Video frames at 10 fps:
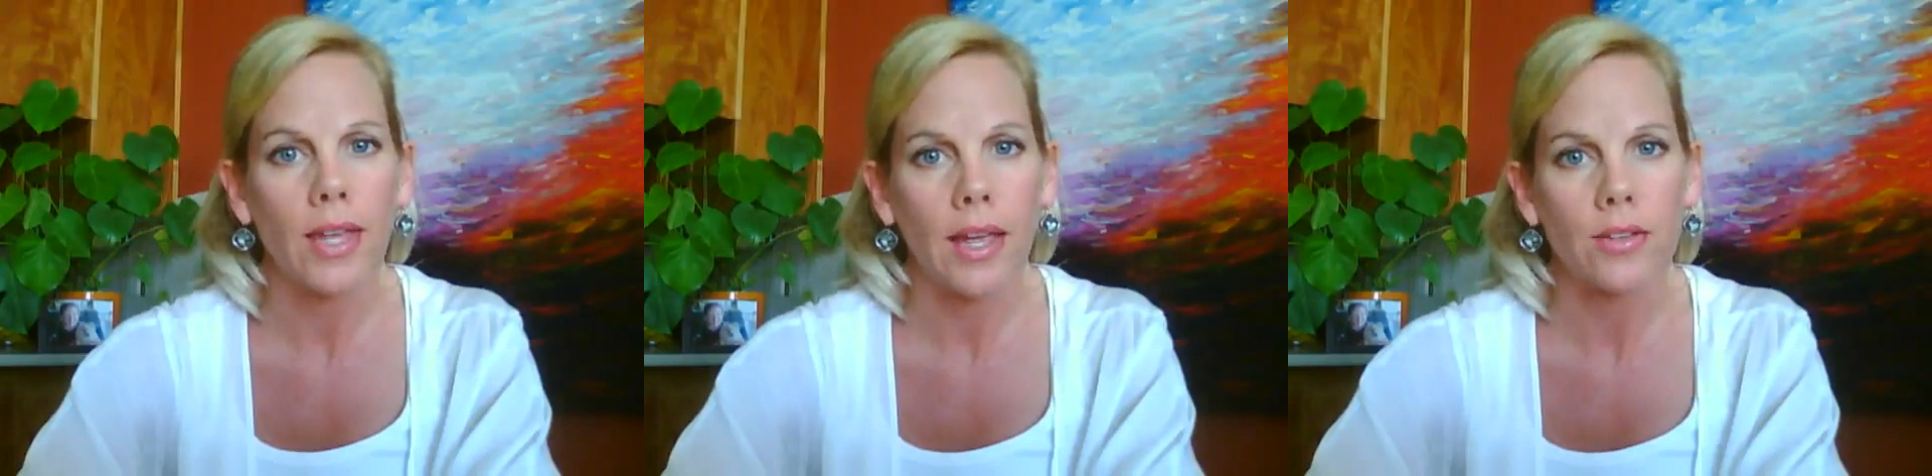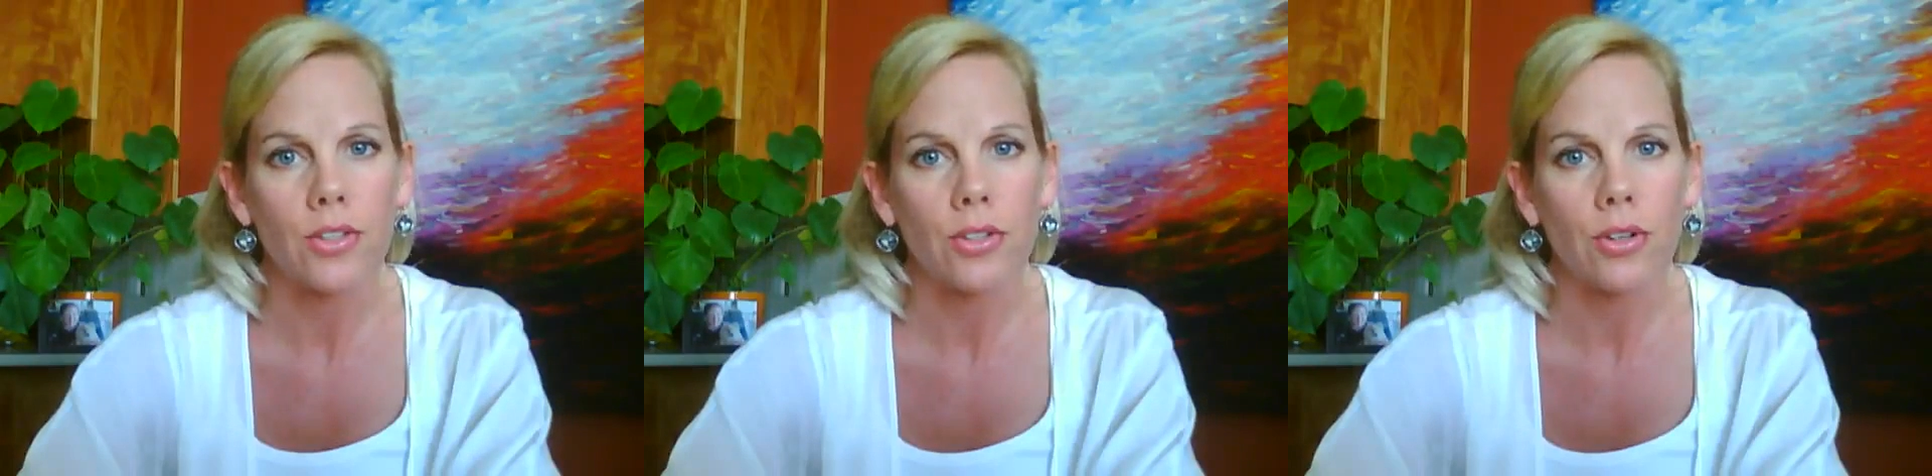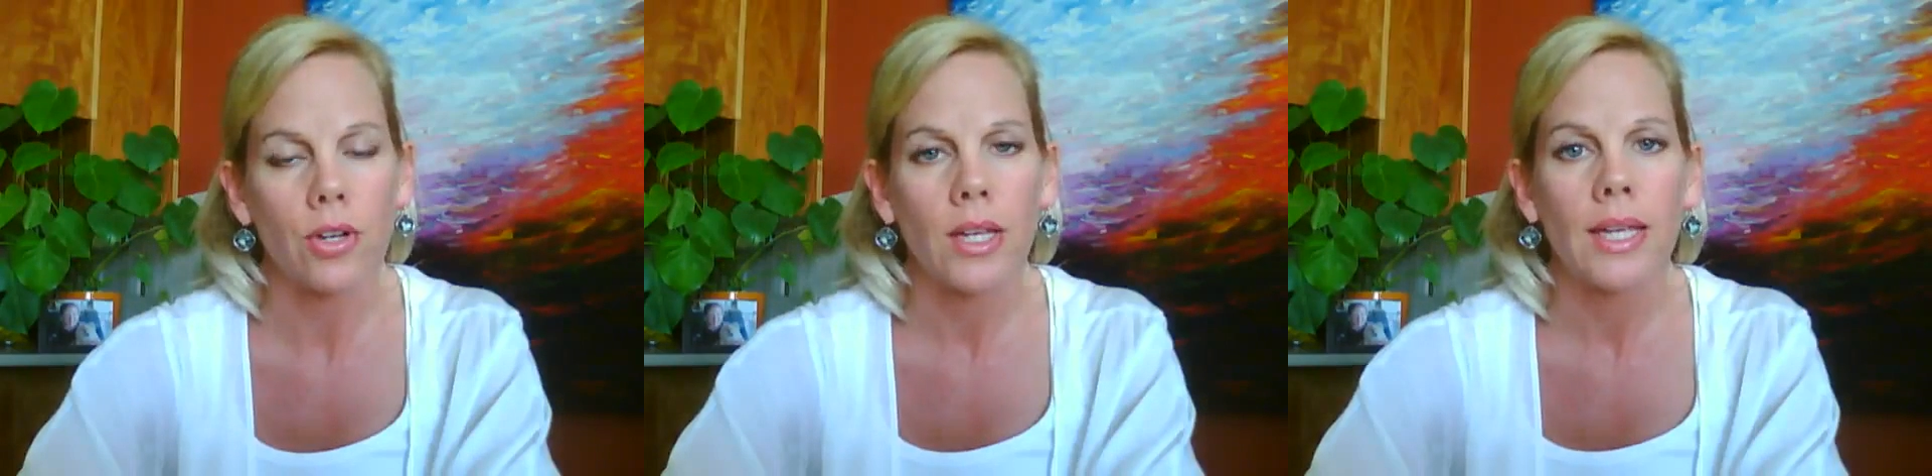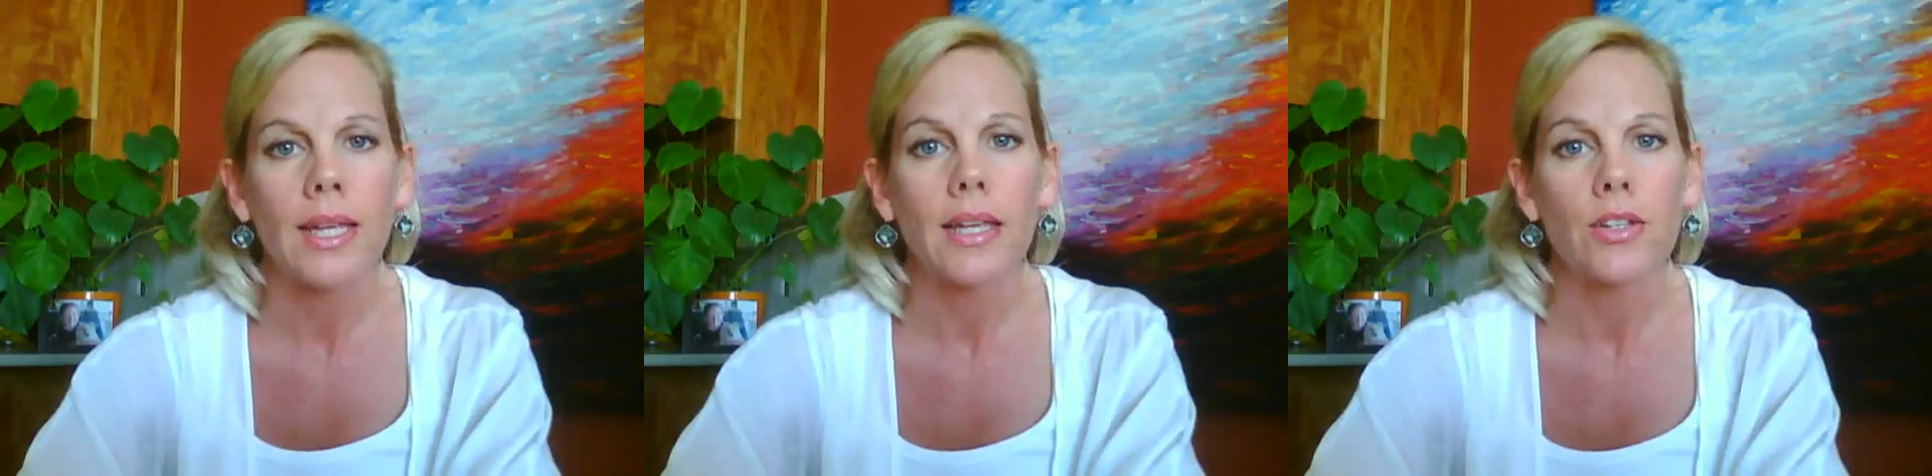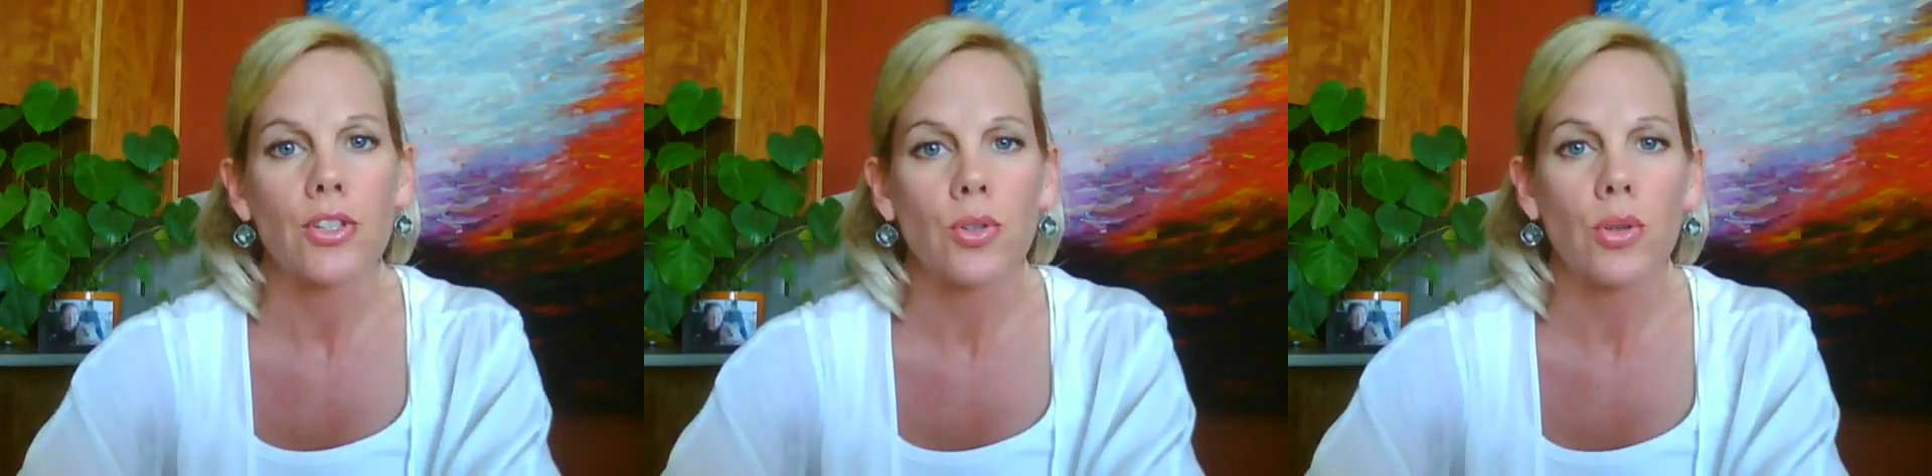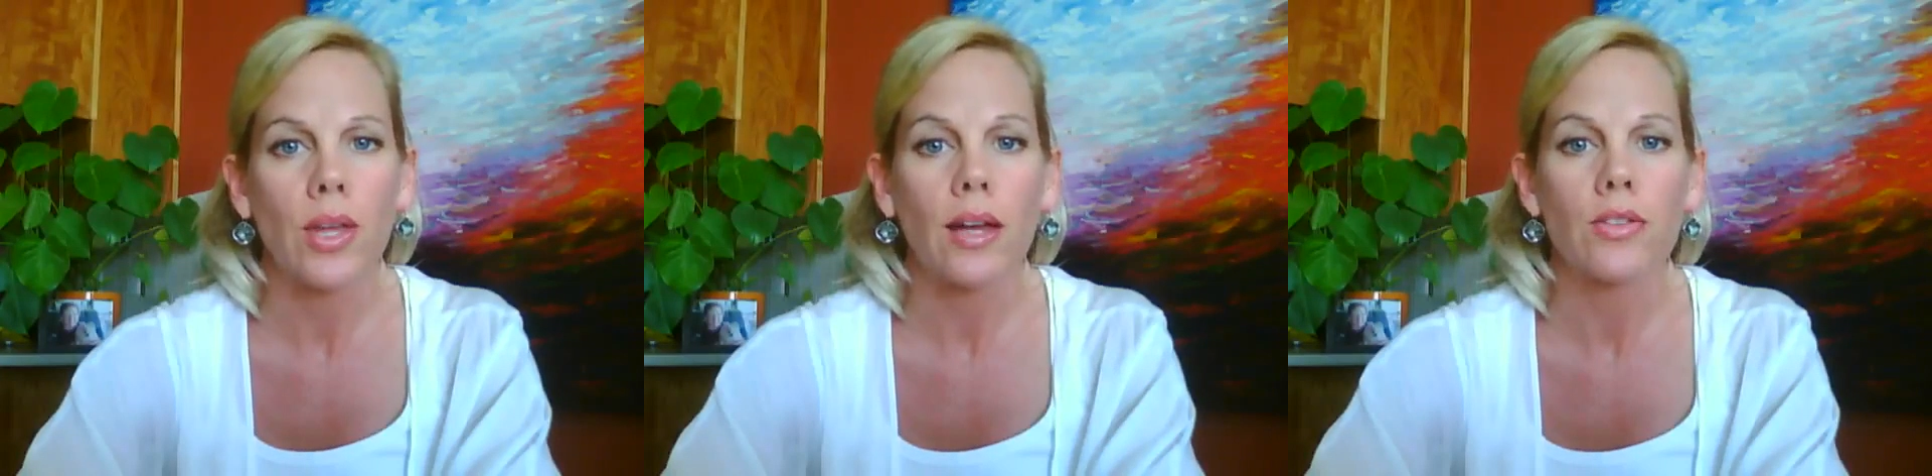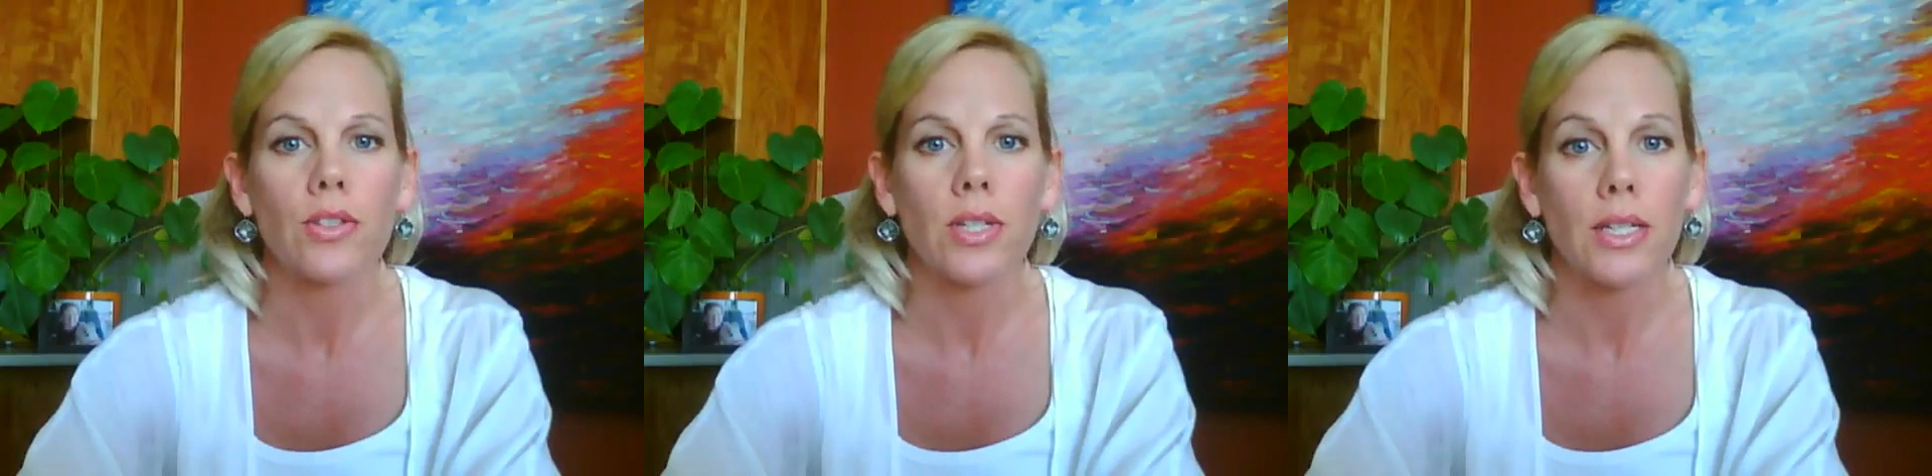cancer in
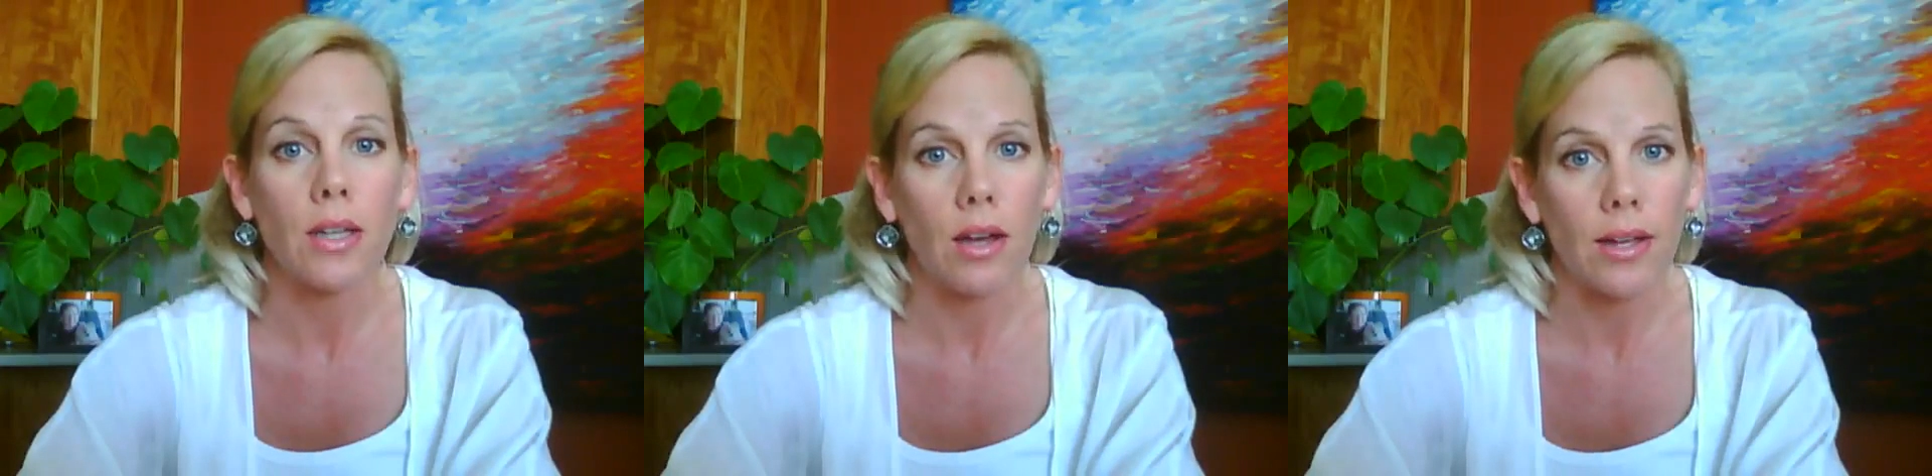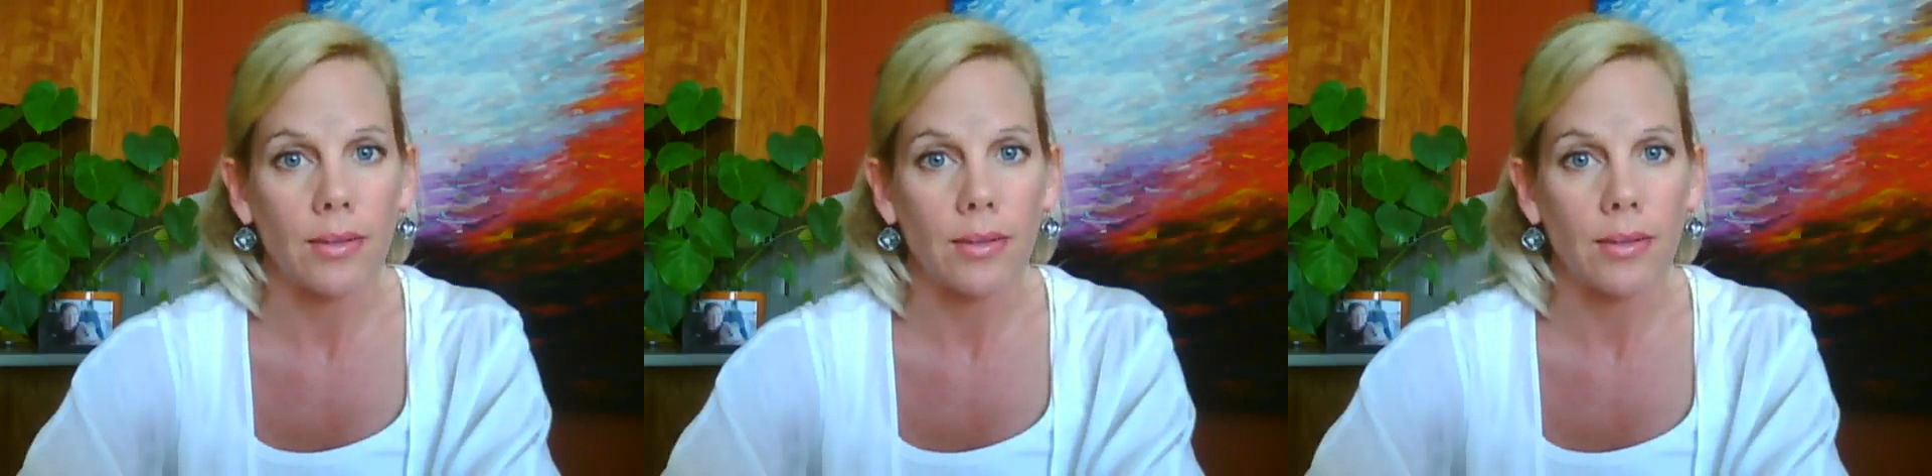2009.